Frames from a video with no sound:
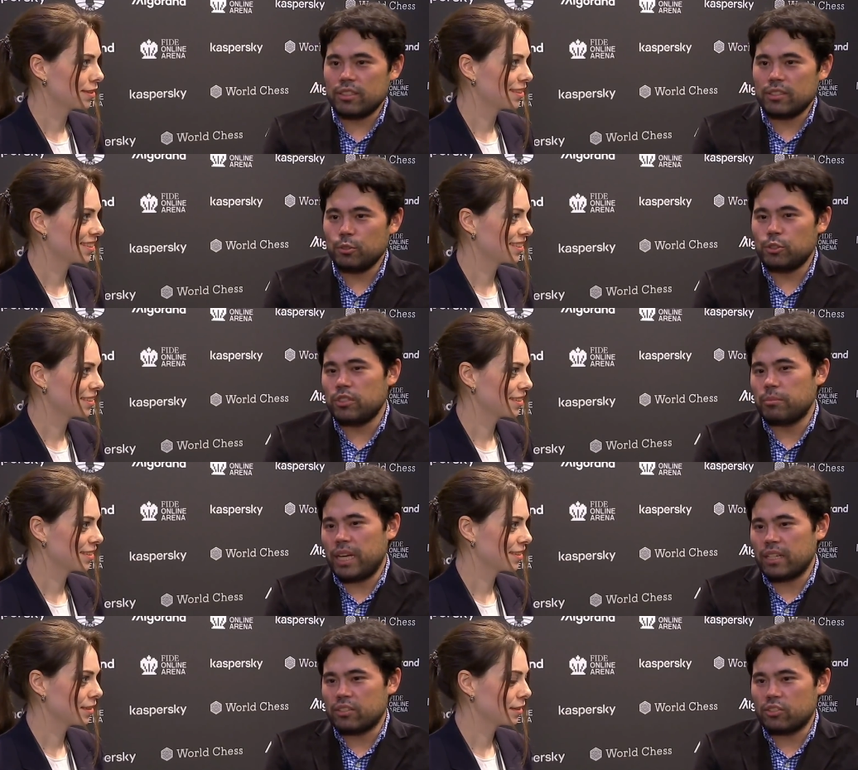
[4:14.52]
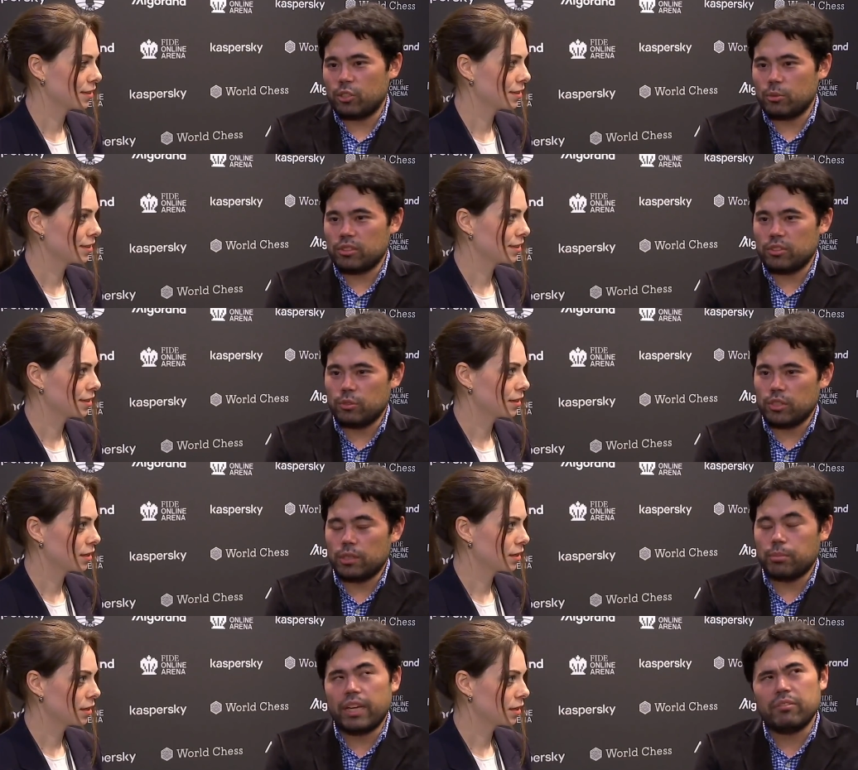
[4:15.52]
Speaker 1: losing to Magnus is always annoying.
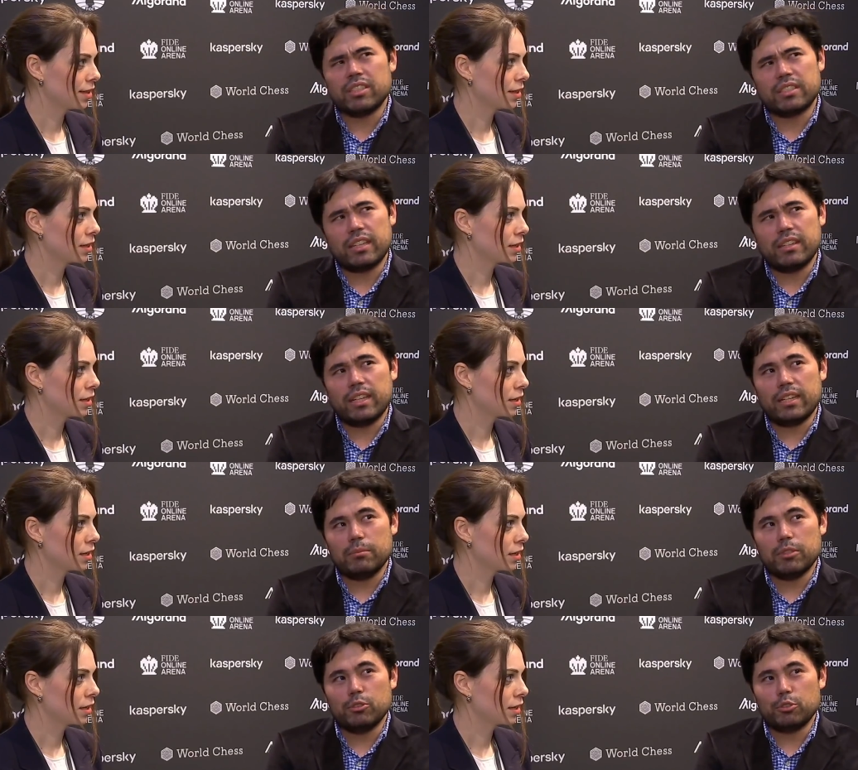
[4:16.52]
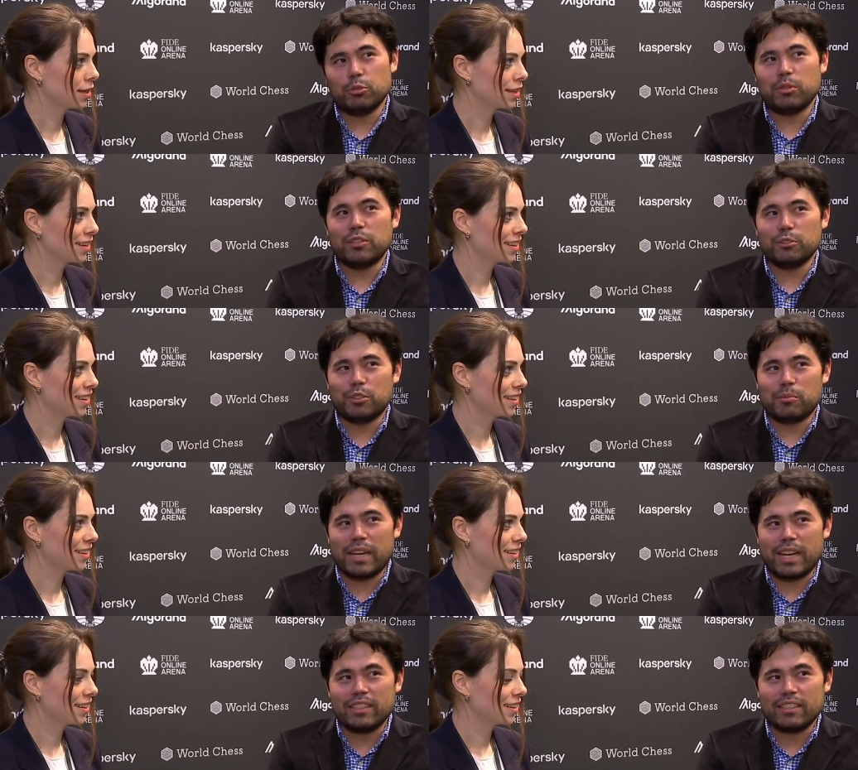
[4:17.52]
But having said that, I mean, usually when I lose to
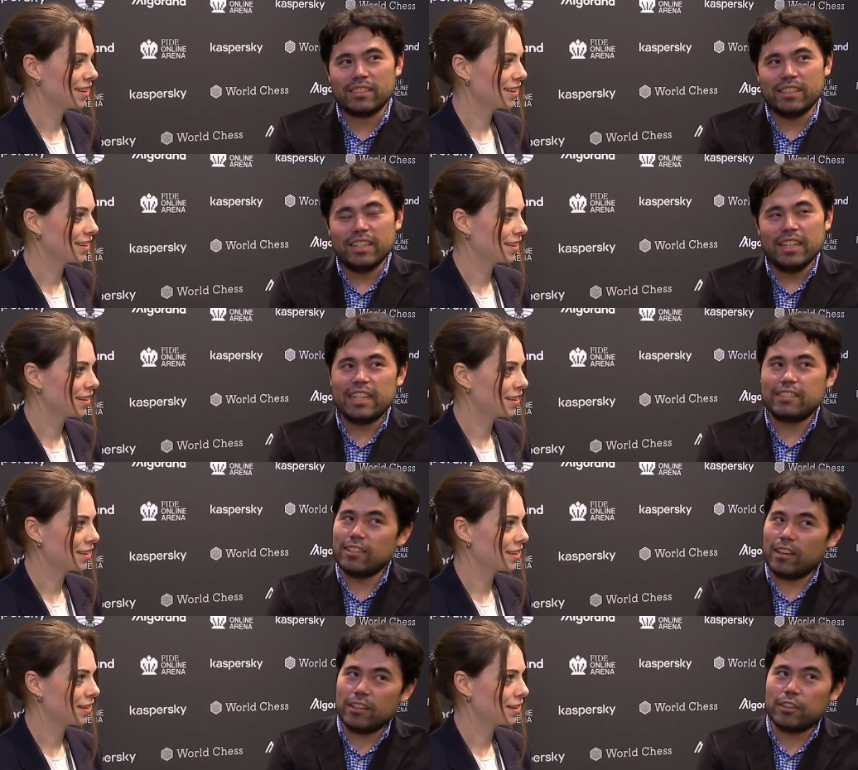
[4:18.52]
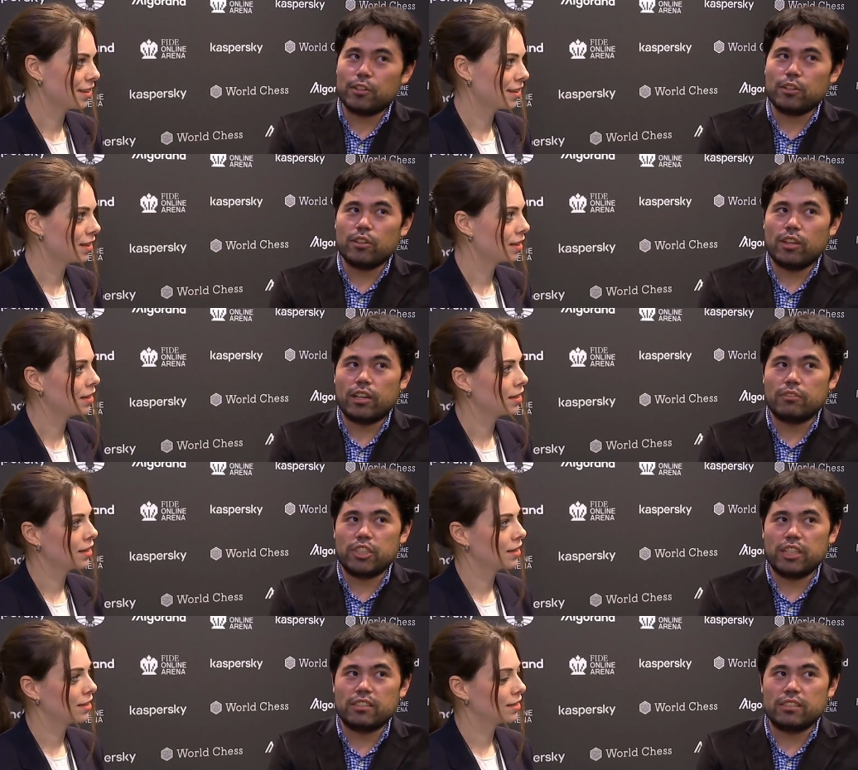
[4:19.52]
Magnus, it's not like there are a lot of
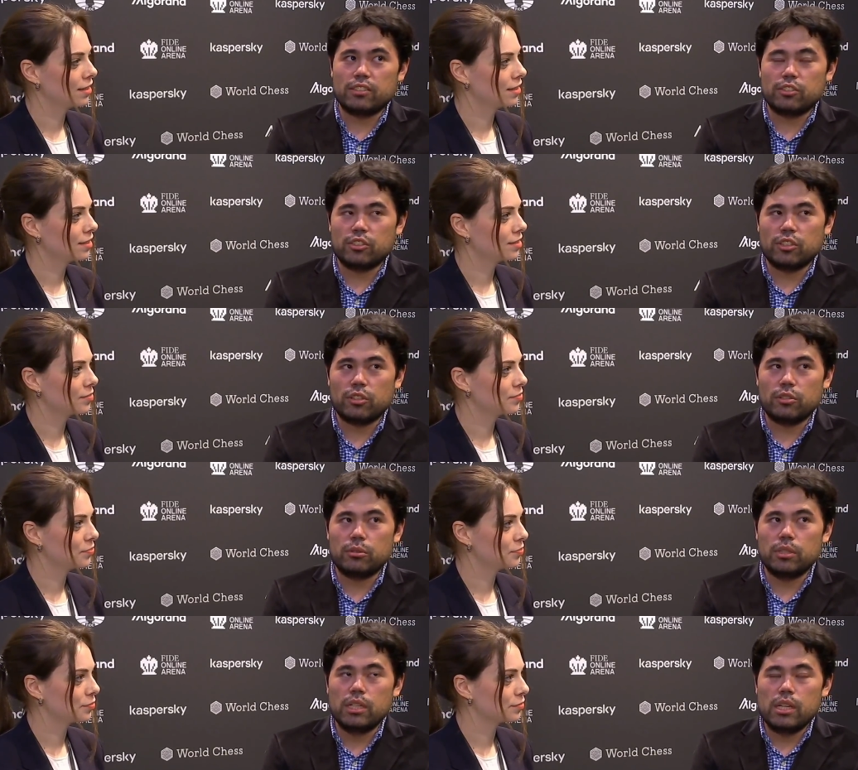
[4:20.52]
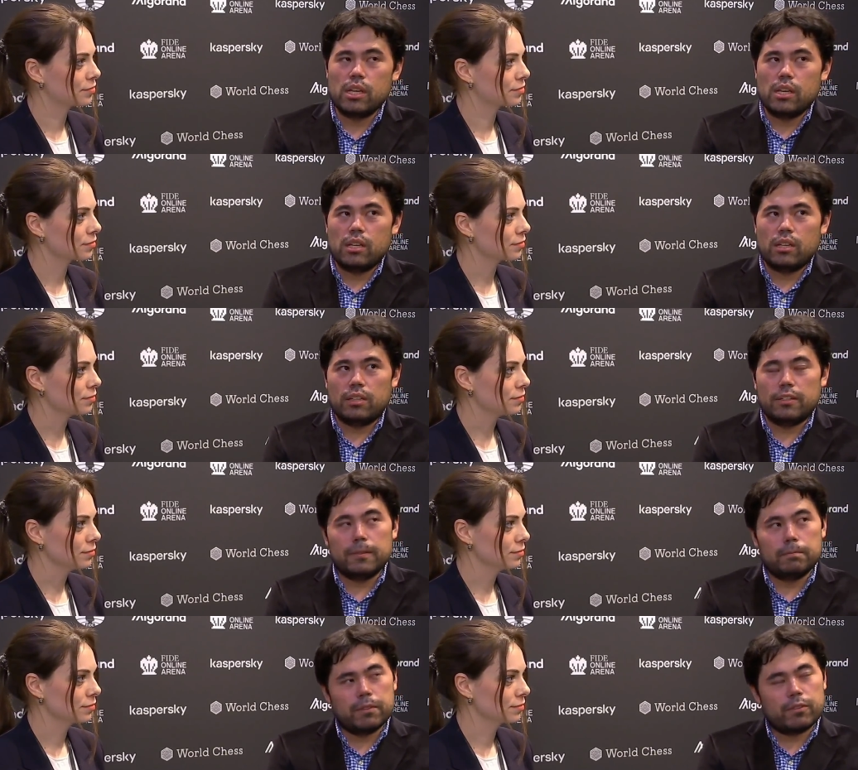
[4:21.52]
chances. So,
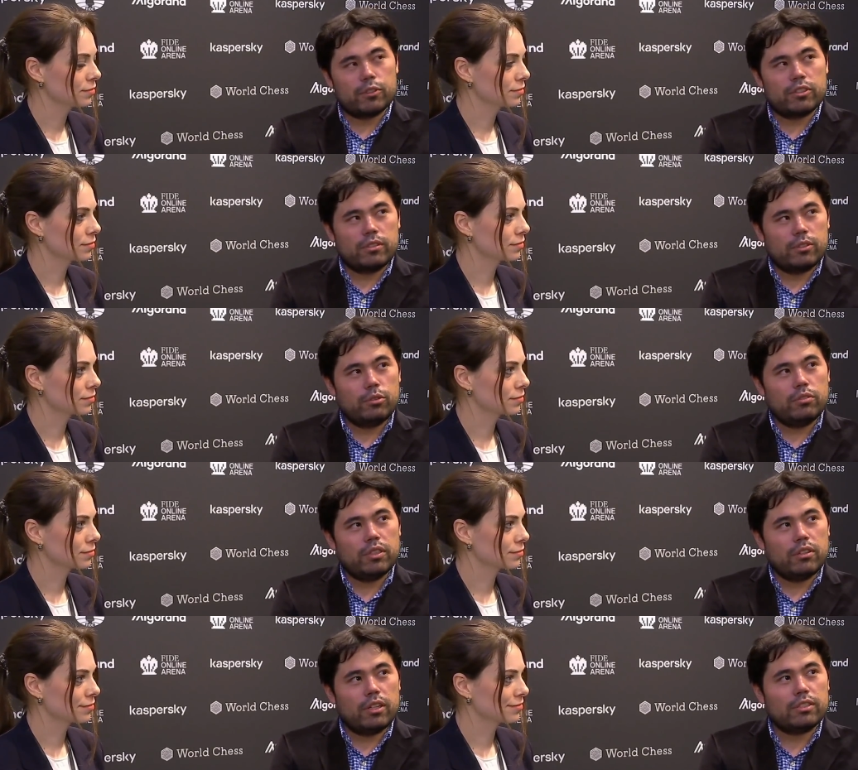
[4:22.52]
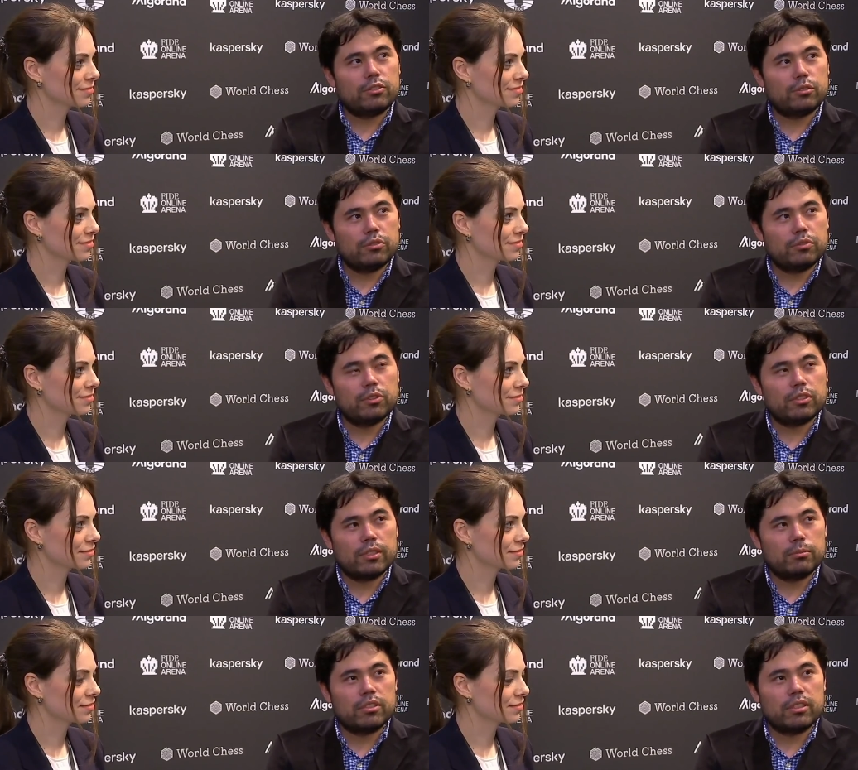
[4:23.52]
um, if there's some, who have I lost to a few
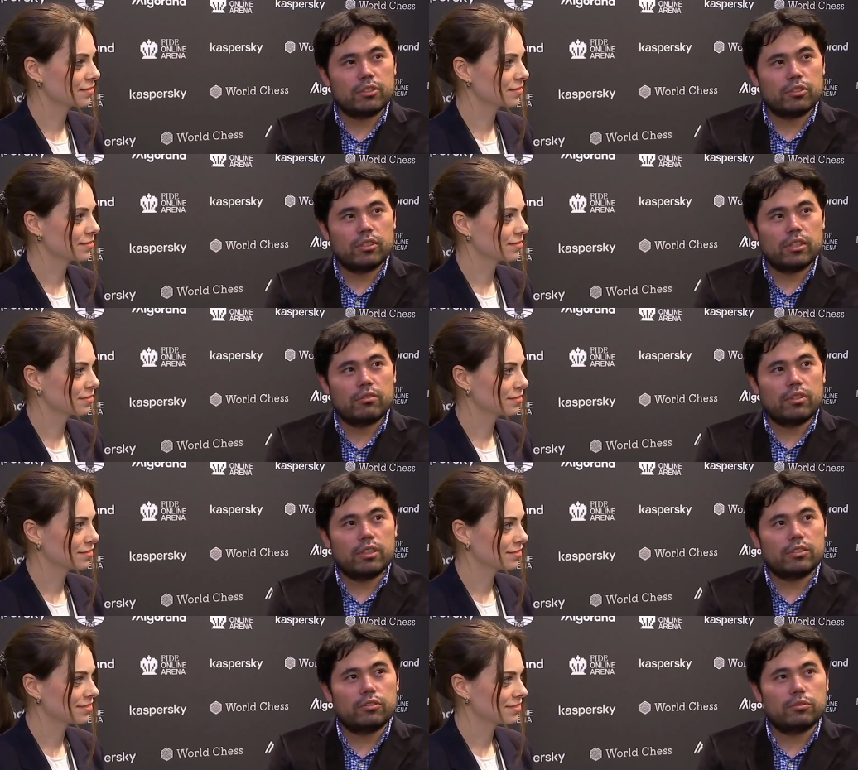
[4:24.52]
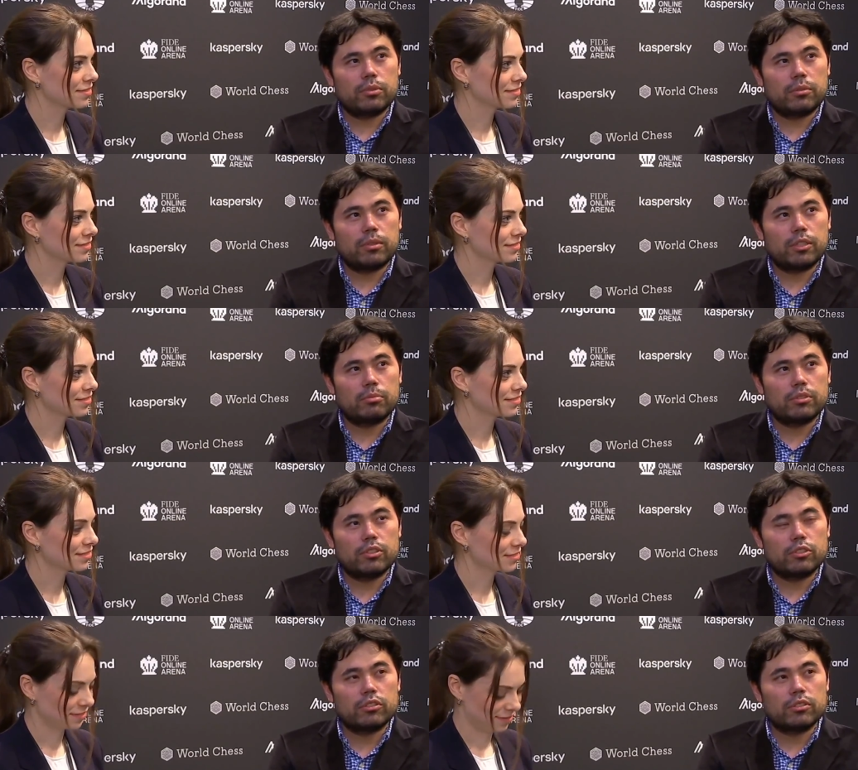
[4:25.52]
times that I should not have lost to from like better
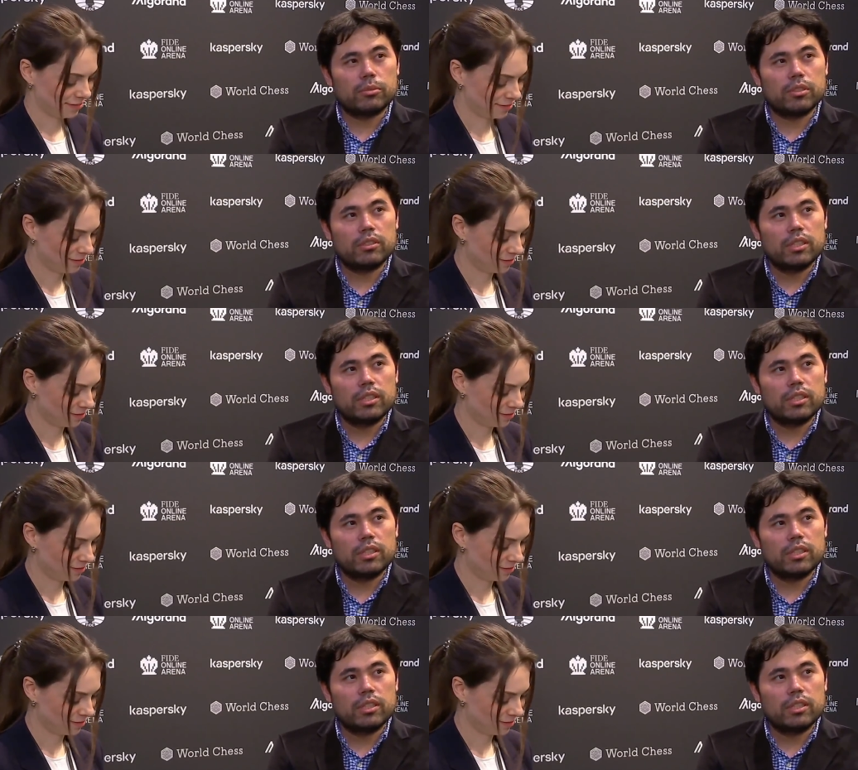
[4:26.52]
positions? I mean,